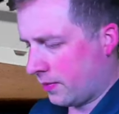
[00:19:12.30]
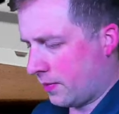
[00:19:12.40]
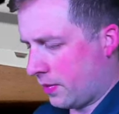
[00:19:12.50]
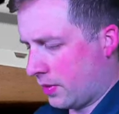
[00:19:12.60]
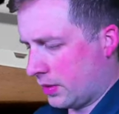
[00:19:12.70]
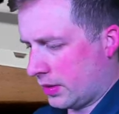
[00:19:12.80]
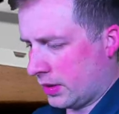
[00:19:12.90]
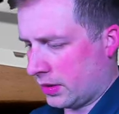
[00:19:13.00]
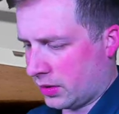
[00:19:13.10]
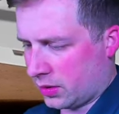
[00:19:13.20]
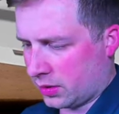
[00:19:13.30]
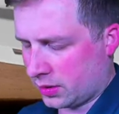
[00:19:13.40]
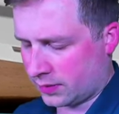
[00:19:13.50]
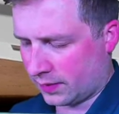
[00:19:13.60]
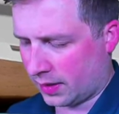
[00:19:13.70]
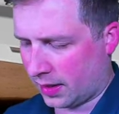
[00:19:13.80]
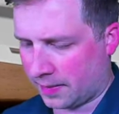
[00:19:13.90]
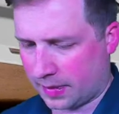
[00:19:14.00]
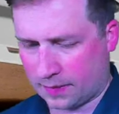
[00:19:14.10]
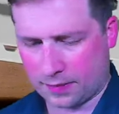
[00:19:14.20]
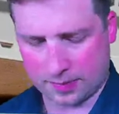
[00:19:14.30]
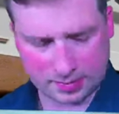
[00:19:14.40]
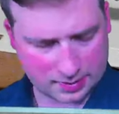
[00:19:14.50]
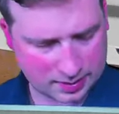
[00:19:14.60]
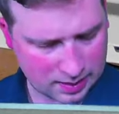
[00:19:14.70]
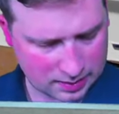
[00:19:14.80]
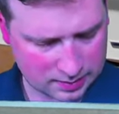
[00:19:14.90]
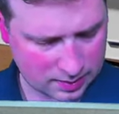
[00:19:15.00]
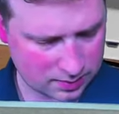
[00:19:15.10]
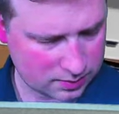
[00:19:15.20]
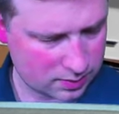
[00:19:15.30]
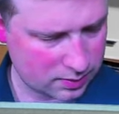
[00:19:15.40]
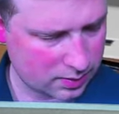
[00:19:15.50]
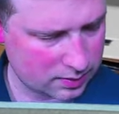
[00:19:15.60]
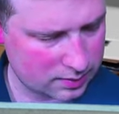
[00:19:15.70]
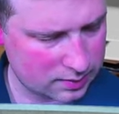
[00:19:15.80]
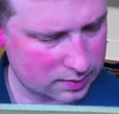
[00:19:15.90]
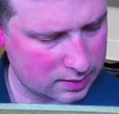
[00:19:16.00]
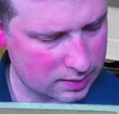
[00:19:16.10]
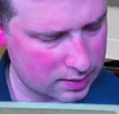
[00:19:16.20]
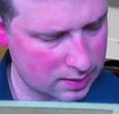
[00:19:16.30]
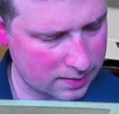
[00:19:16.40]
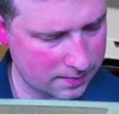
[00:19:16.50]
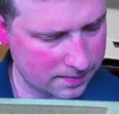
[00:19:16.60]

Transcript: we're just going to turn this fan. I'm going to flip this case down so you guys can see